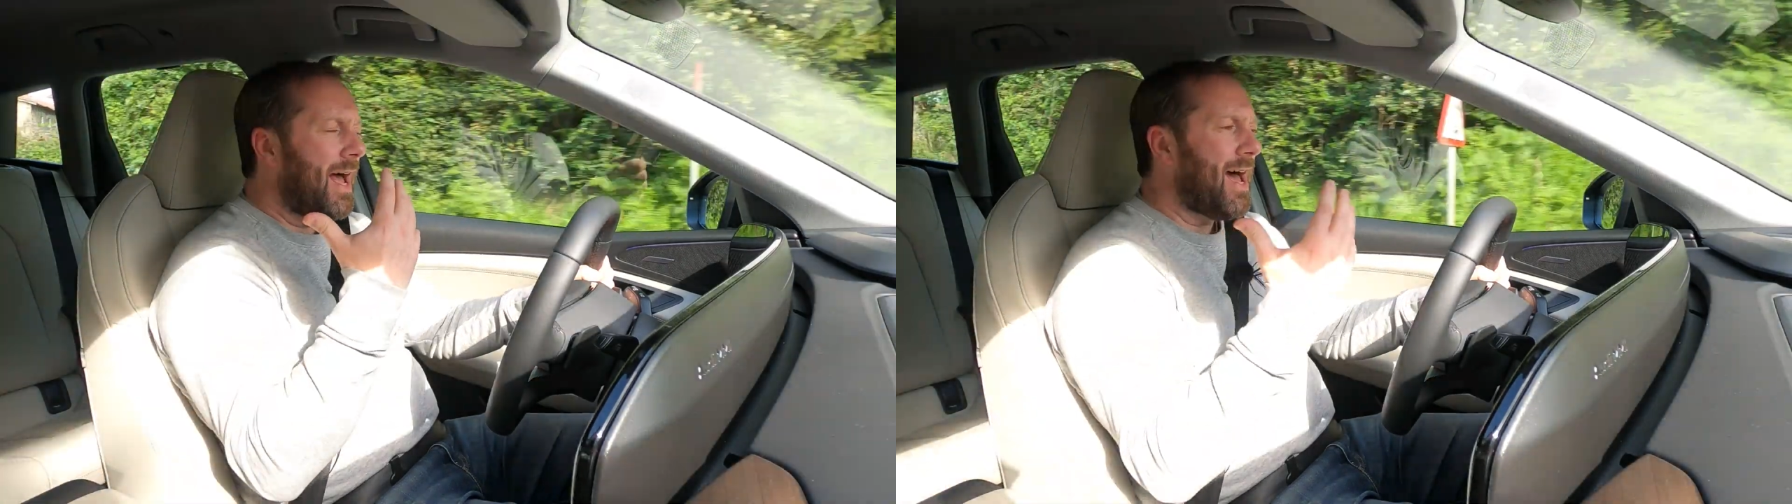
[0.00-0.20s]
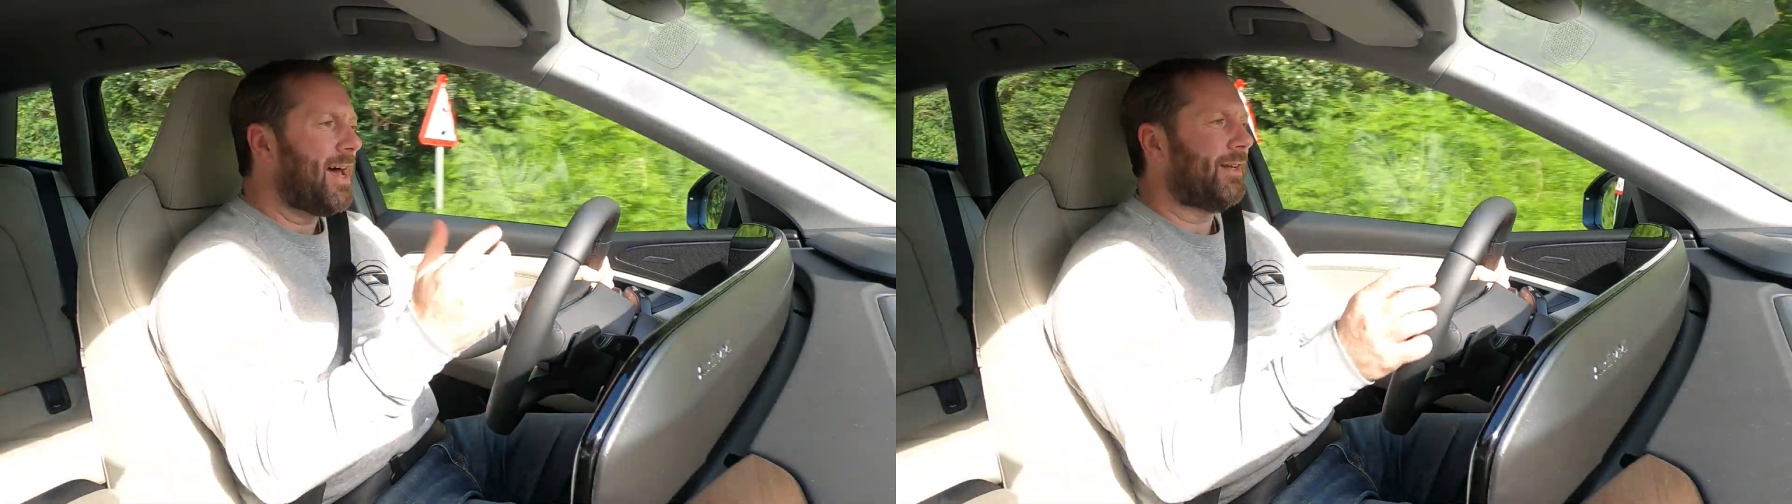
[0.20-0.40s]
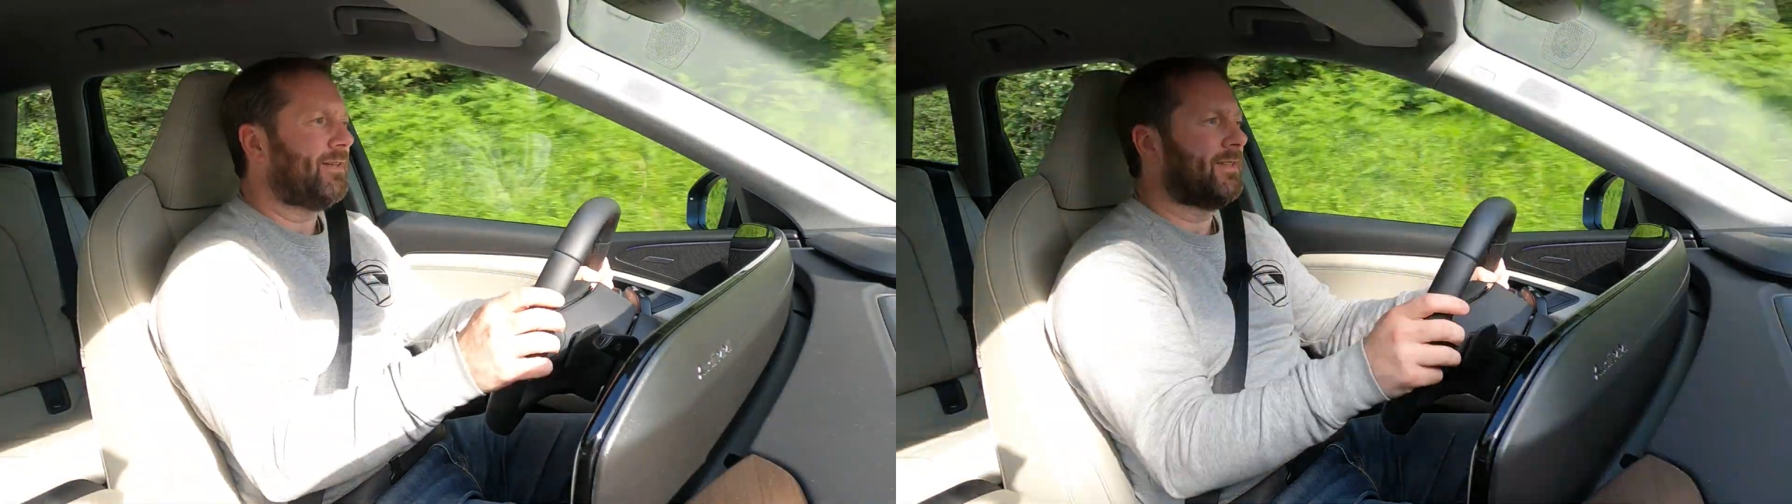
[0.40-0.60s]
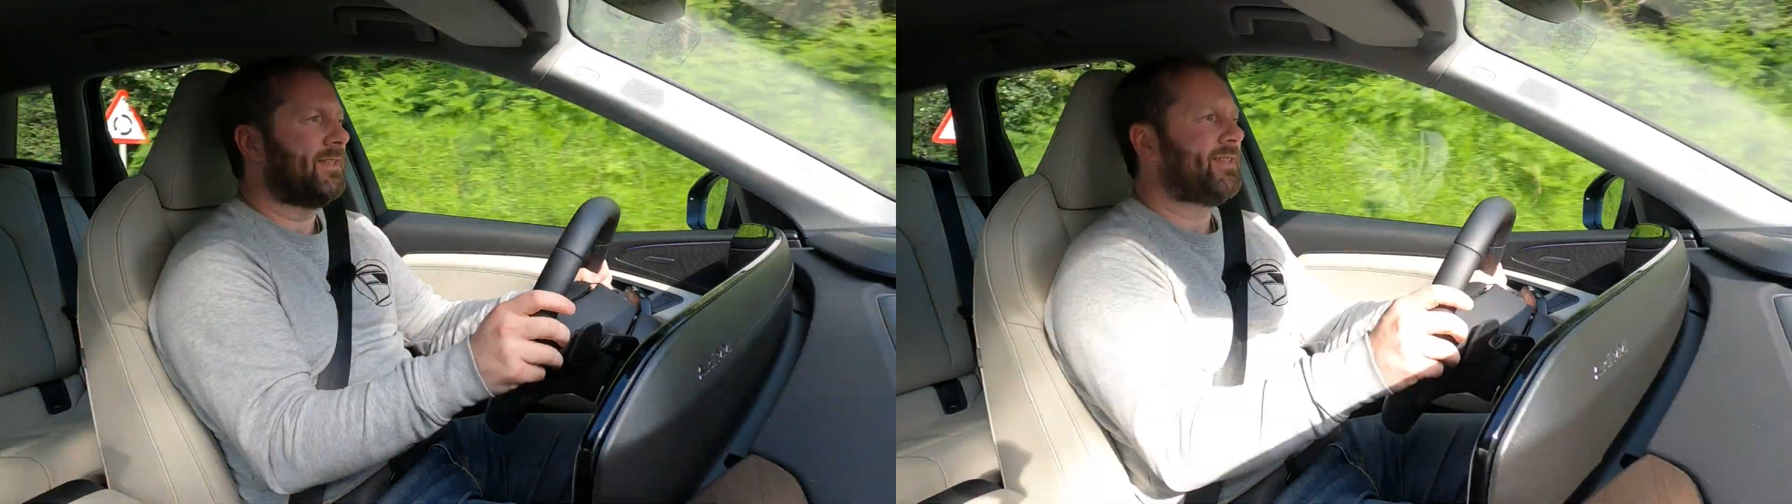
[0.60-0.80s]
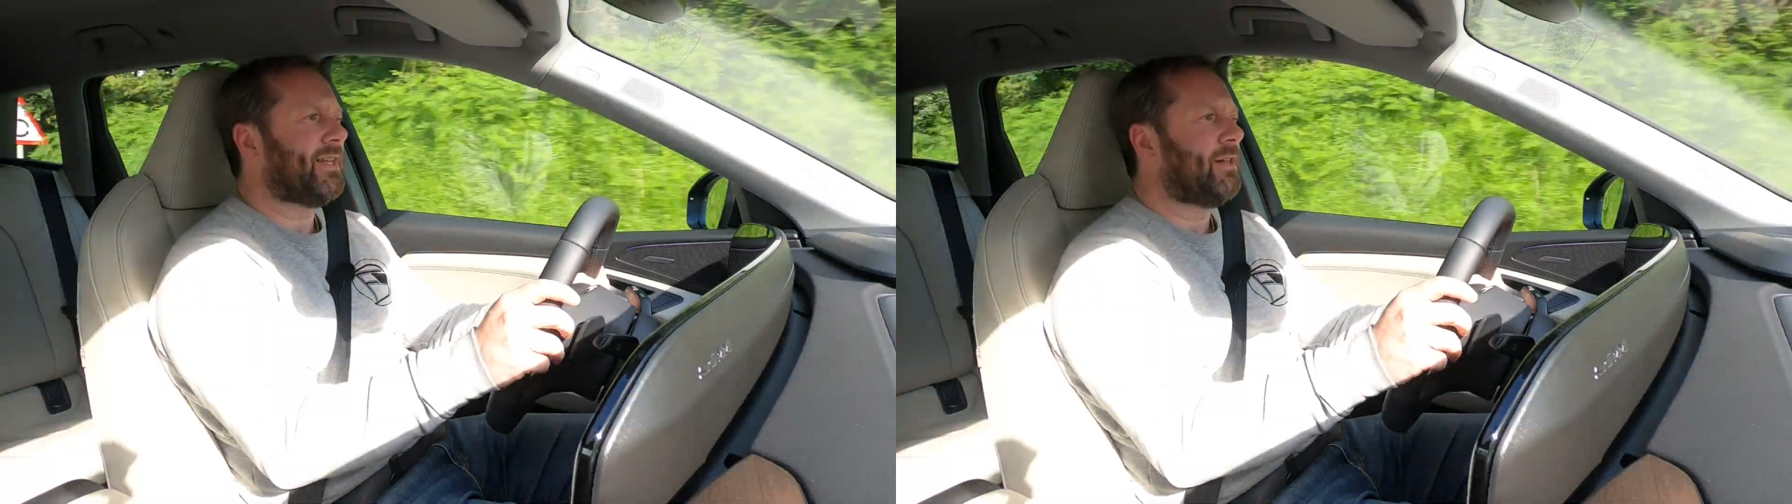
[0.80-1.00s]
handles
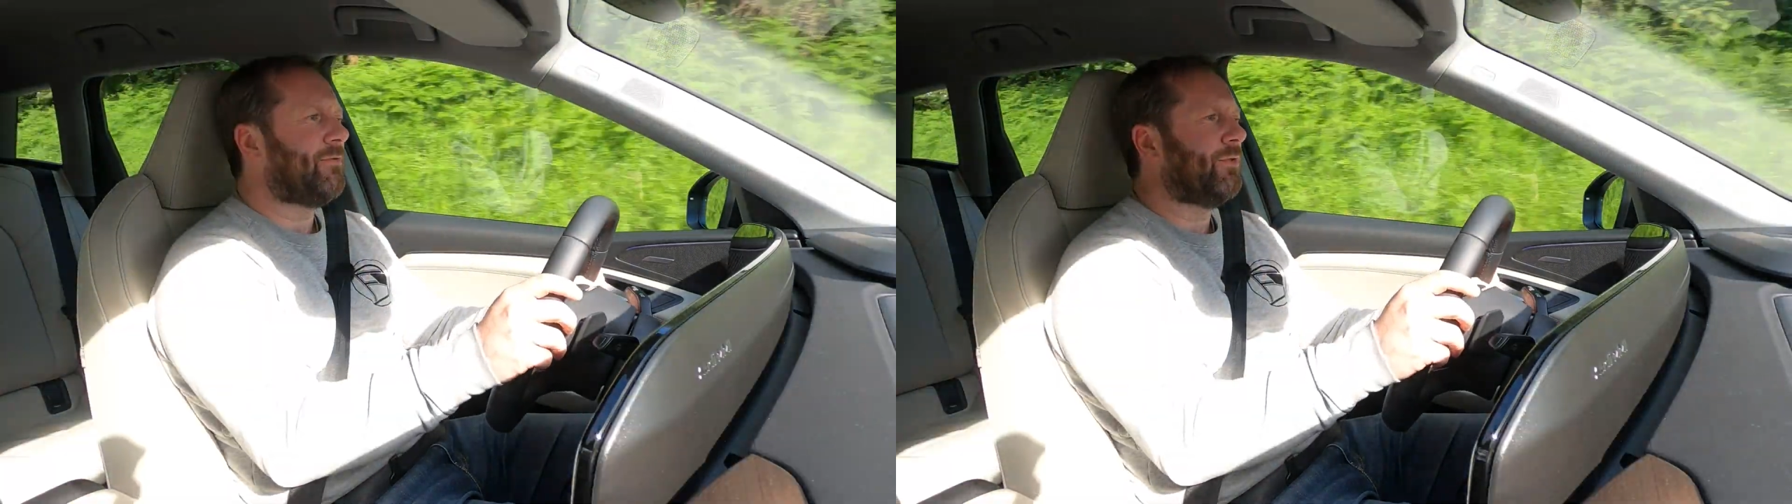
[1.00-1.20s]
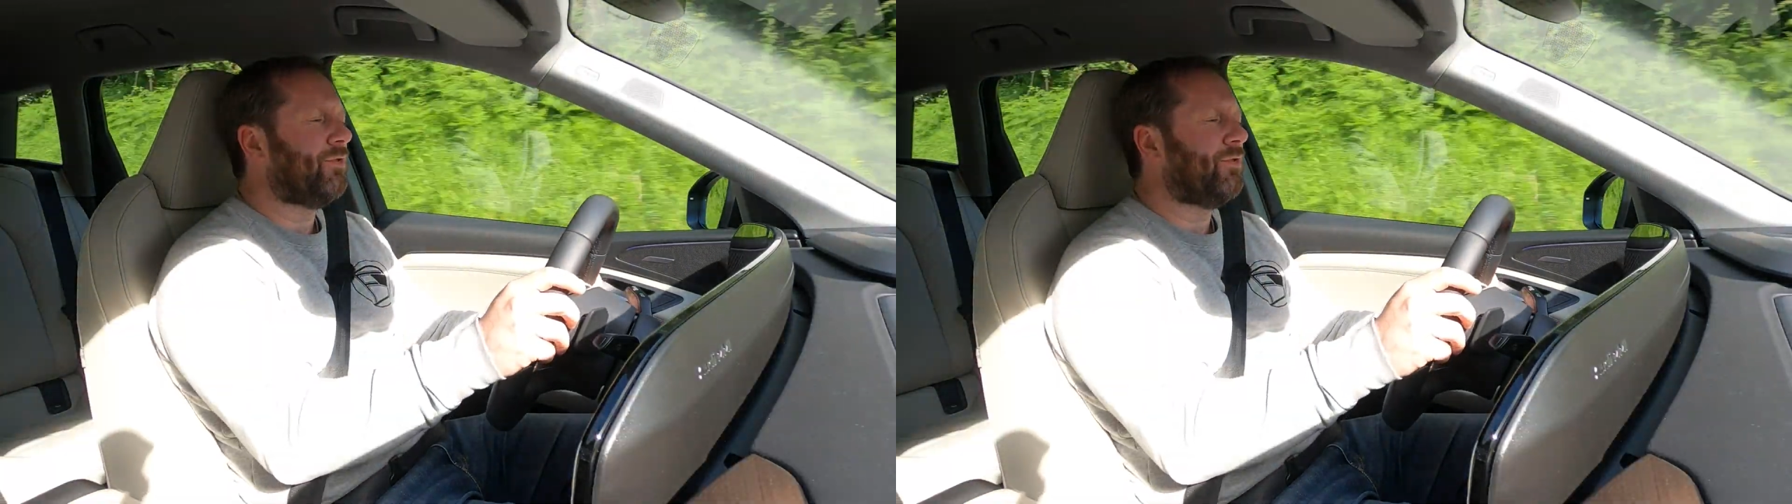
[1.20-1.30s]
itself on